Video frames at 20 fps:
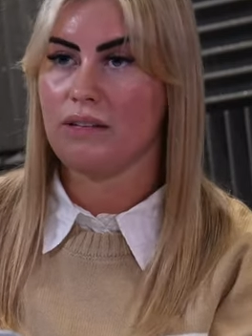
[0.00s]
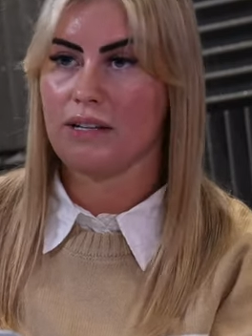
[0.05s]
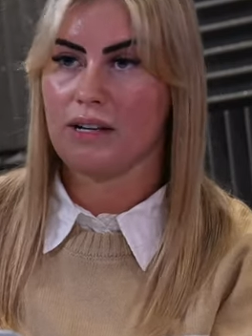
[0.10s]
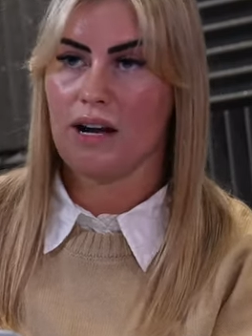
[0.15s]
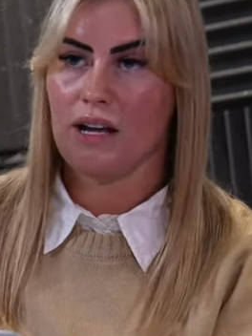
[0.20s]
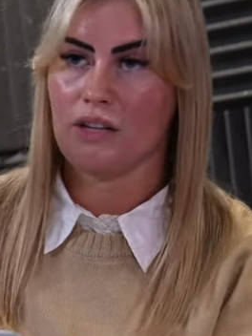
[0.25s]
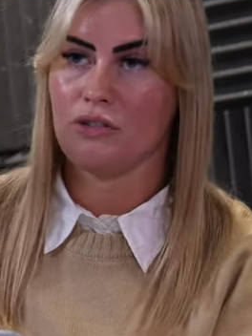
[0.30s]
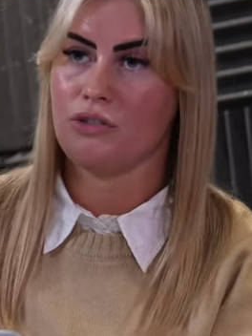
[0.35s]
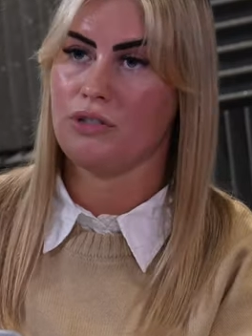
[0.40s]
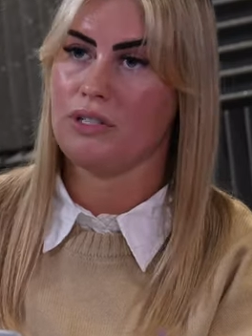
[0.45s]
the
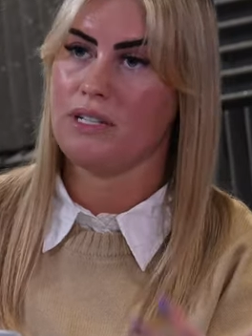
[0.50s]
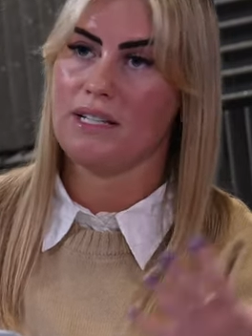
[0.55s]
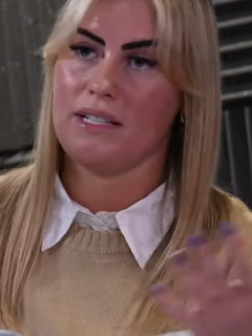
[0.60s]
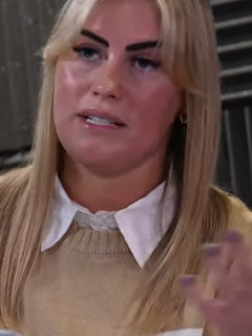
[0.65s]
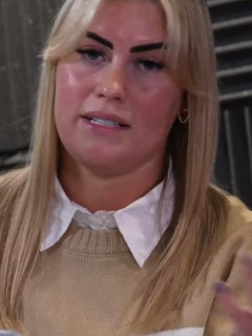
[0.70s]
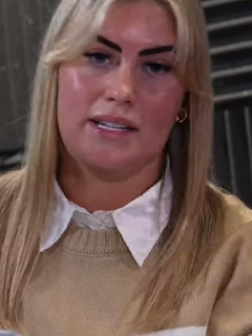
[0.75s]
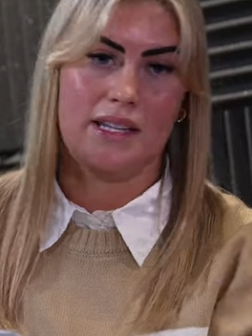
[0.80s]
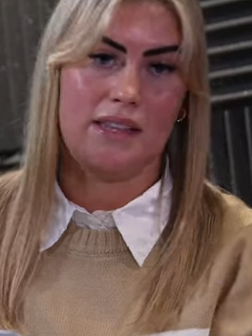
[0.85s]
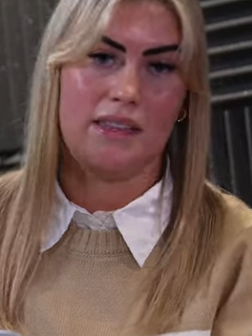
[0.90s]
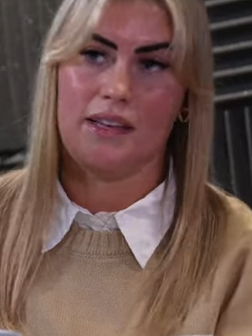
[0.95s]

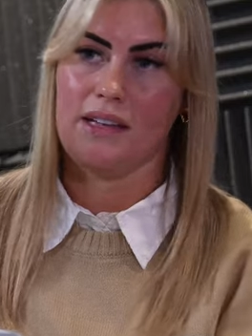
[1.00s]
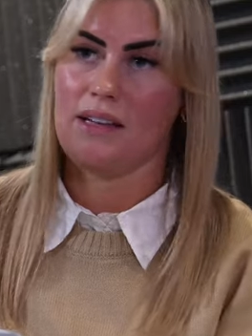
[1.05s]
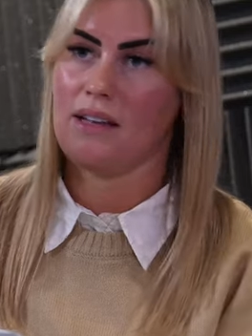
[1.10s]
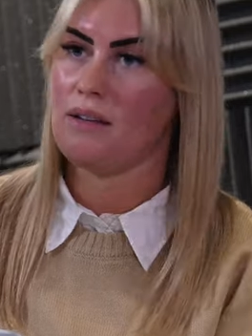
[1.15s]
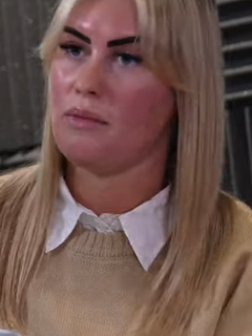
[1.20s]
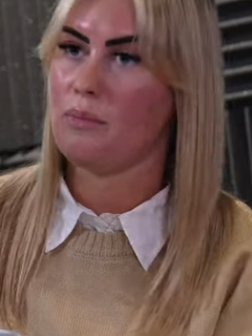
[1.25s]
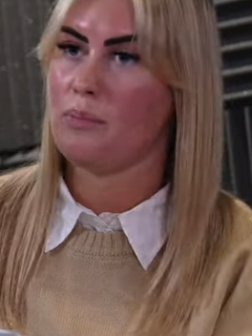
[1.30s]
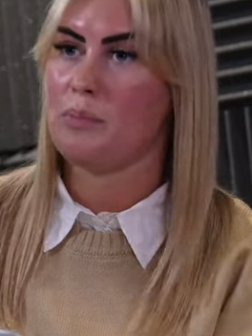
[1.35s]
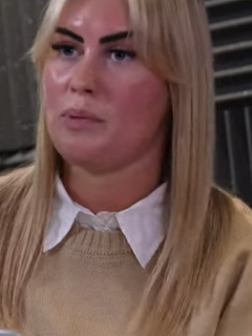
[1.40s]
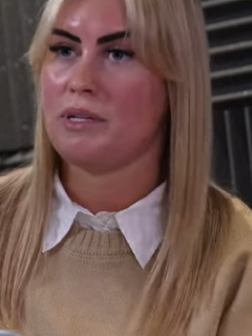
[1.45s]
countries, and
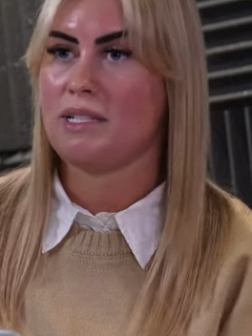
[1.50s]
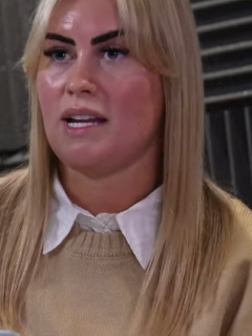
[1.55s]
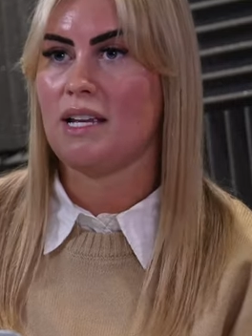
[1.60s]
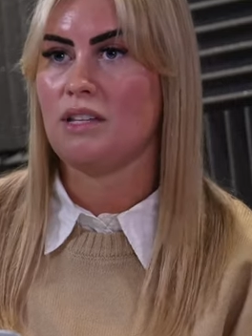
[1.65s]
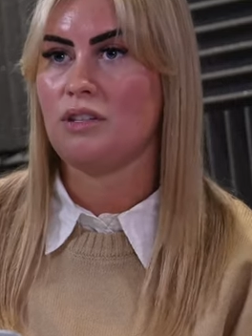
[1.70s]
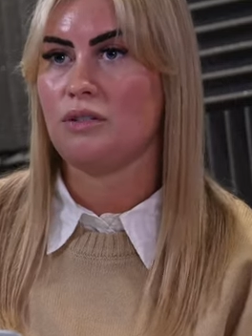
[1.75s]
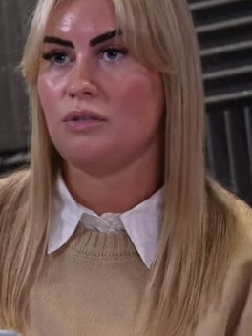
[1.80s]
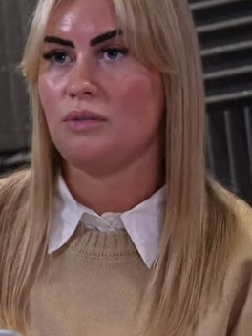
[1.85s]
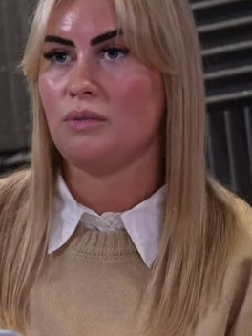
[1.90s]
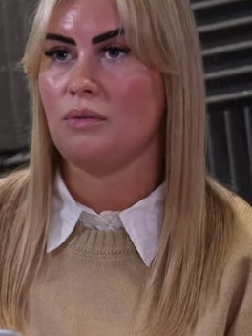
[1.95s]
the
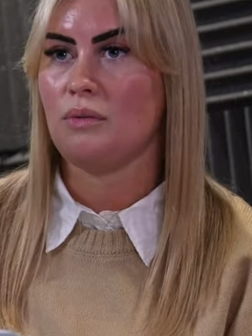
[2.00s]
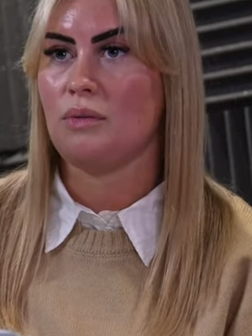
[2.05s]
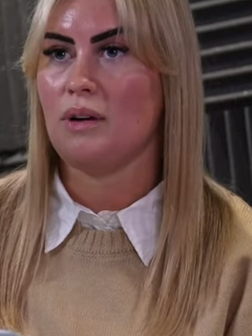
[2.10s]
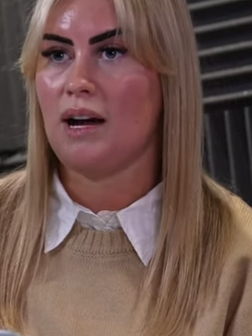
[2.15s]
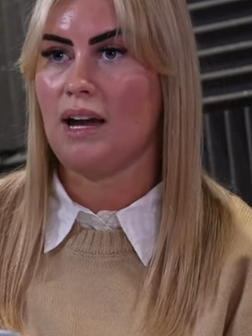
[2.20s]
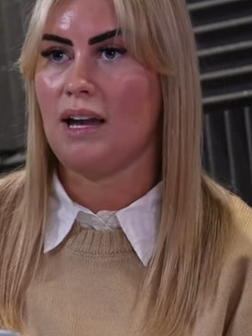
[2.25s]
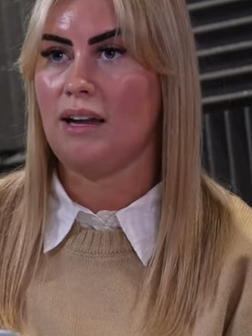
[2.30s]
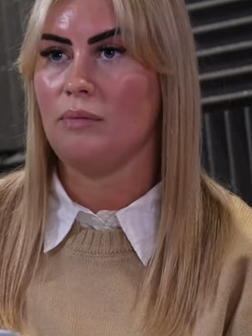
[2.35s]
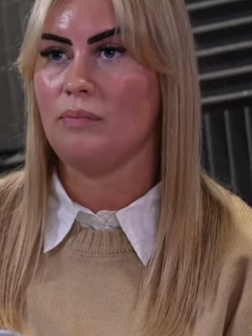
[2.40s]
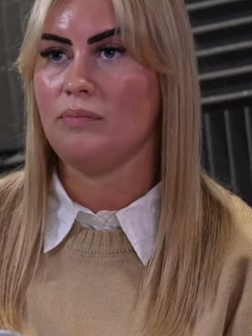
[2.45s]
potential
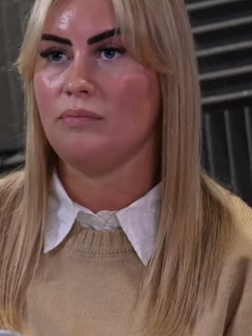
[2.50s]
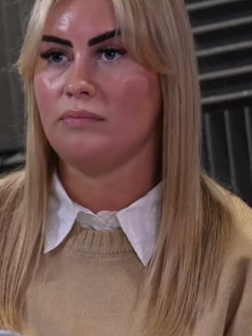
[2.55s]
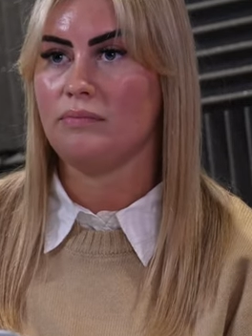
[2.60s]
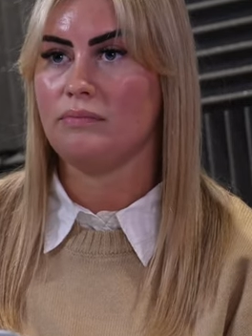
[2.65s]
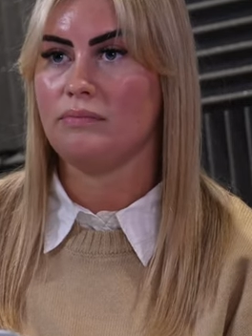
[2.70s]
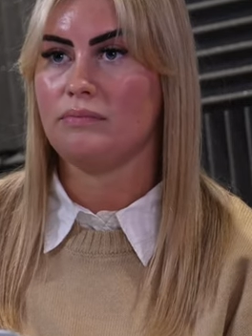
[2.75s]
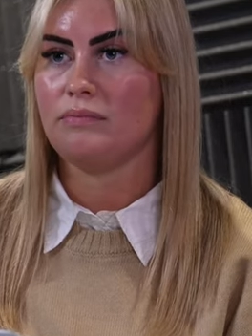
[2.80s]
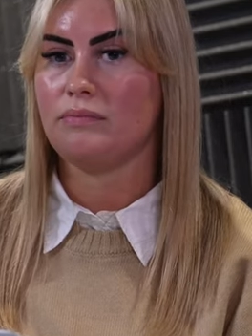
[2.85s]
um,